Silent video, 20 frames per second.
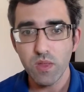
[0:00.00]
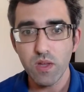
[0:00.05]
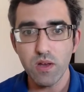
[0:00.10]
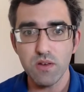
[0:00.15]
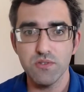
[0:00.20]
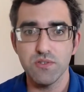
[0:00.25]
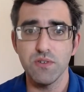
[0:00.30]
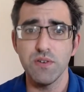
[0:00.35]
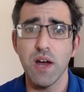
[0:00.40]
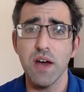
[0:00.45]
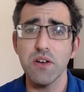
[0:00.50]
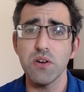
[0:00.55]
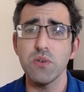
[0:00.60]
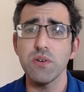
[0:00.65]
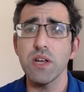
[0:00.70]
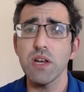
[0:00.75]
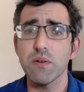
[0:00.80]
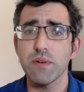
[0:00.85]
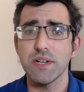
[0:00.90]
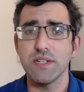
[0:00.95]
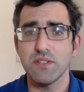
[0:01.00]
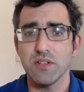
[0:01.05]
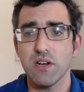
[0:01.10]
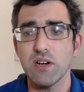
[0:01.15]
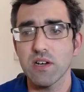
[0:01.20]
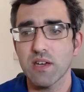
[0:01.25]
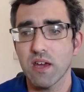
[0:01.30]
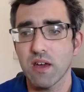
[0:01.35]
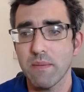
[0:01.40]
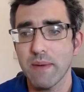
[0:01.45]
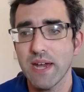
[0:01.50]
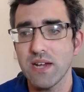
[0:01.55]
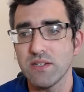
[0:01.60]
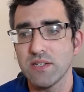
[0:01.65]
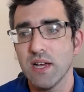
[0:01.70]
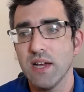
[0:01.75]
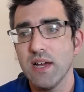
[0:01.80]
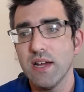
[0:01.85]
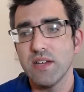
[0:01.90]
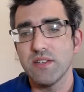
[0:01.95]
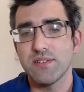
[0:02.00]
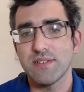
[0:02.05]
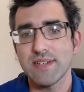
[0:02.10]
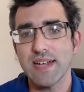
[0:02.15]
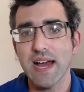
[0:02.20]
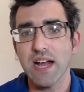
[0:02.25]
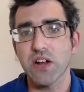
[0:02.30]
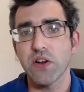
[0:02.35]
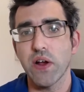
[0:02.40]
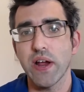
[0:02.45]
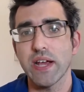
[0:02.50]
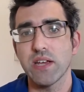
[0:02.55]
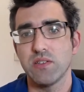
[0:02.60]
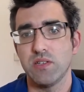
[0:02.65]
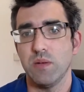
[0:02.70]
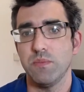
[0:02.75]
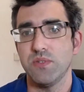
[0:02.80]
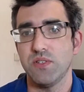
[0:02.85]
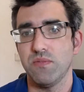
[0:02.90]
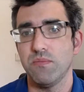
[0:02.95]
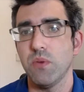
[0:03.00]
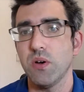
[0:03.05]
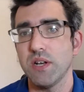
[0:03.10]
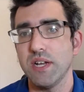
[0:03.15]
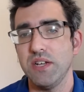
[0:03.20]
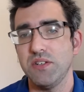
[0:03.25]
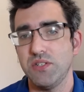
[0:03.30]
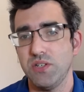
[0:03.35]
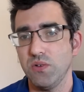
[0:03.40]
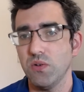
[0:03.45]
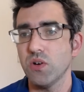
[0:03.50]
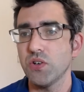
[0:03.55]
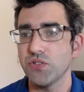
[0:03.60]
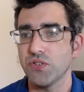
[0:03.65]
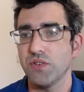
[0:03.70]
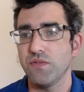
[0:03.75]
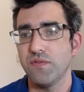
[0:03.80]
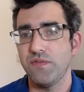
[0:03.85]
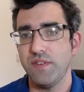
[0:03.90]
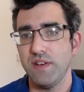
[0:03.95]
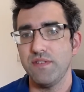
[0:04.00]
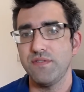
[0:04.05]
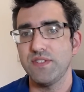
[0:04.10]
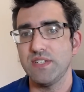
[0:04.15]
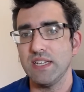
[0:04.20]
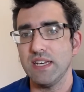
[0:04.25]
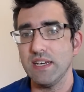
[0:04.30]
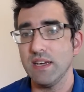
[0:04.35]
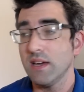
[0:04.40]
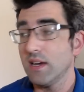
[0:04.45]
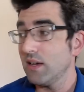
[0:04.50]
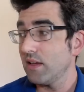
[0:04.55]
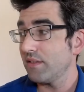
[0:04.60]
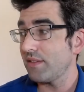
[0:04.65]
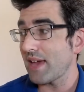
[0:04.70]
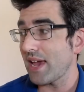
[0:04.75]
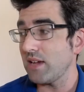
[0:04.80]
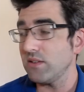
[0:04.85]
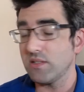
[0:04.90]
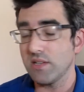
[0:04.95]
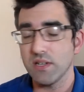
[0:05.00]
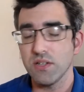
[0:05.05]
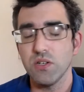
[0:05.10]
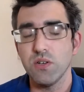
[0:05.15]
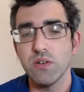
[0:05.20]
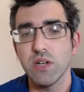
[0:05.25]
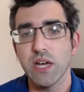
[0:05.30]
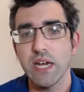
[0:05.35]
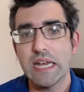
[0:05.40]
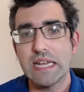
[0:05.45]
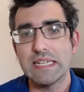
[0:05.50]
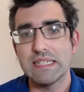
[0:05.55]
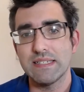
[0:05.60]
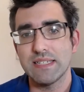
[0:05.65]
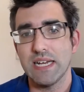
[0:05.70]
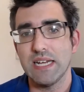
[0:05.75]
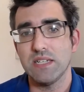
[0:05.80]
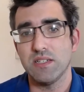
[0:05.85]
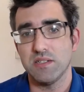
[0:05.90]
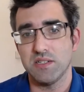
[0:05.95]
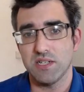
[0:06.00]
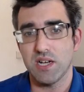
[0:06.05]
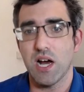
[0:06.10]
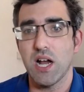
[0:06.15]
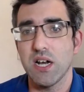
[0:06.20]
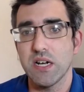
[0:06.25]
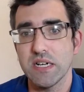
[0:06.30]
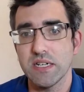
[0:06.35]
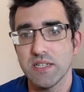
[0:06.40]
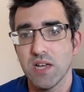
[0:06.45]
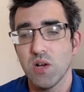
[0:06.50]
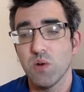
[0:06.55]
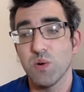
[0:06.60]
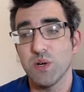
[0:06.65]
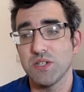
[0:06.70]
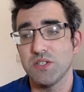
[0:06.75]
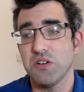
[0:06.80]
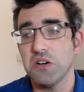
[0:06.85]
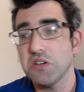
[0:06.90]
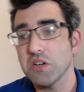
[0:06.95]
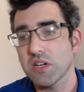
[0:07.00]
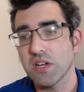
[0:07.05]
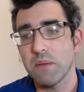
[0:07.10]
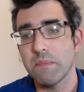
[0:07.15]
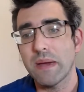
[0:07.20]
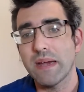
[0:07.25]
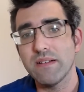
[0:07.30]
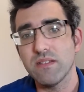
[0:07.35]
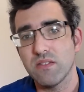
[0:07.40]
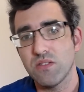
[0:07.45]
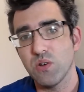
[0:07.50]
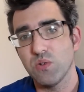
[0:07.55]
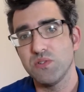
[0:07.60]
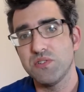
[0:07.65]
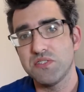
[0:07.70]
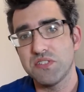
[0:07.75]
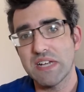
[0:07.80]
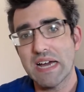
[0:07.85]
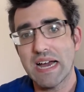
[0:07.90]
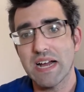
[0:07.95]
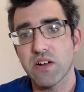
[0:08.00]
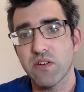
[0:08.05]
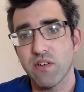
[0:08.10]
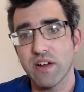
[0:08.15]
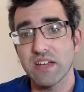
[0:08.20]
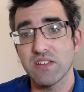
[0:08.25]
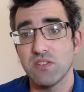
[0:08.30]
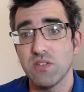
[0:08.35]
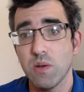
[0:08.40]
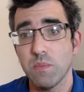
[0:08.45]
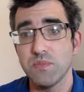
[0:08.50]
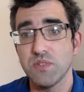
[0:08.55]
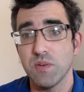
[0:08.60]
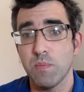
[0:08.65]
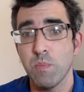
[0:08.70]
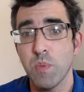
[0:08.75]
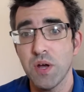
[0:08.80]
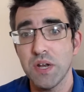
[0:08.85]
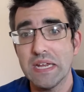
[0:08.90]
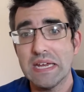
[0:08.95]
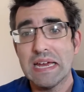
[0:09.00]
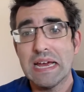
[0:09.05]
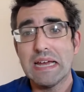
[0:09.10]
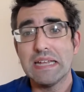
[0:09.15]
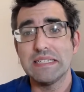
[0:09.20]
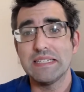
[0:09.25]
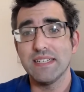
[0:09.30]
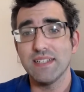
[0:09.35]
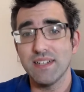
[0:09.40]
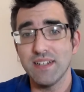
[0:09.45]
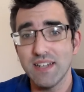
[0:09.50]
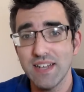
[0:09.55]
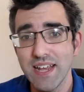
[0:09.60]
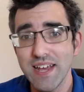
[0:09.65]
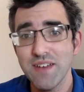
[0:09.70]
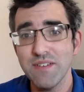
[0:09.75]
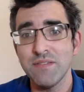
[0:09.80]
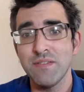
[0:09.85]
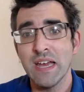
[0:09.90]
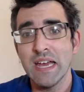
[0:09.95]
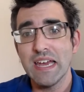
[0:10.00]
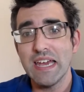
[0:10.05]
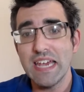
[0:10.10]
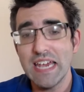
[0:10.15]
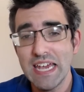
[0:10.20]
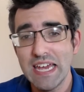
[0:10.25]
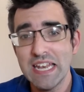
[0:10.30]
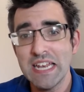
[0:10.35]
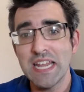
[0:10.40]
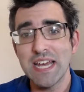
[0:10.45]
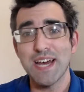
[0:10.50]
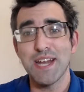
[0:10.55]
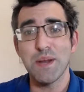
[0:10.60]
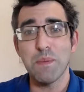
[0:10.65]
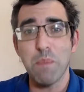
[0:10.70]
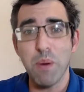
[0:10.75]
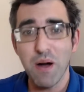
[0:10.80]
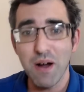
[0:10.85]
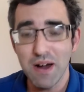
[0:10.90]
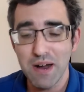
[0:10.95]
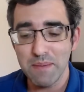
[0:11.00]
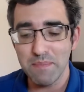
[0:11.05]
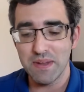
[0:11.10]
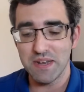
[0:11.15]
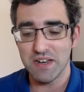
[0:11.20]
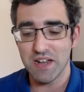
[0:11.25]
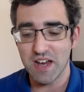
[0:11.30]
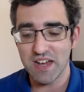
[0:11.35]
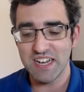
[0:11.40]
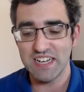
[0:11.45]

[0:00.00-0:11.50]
So not only are we talking about staggering sums of money, 250,000 United States dollars, we're talking about those staggering sums of money to live in an apartment, not a